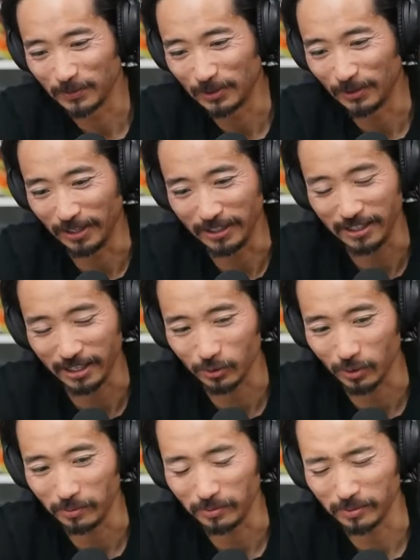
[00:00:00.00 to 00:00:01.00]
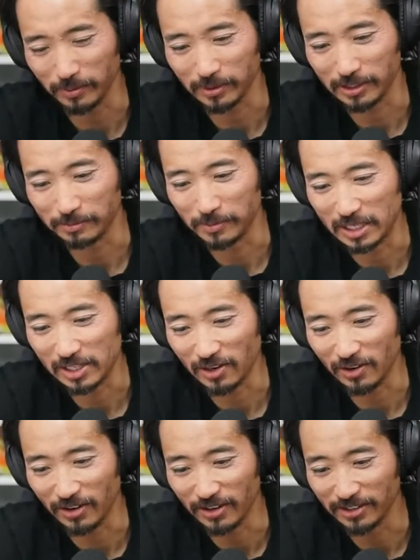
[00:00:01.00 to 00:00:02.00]
So I think that's what makes
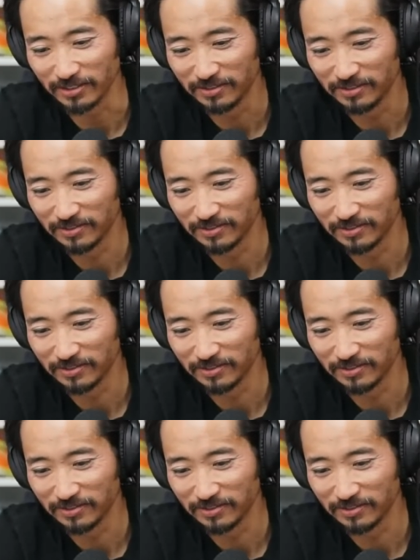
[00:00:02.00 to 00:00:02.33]
it hard.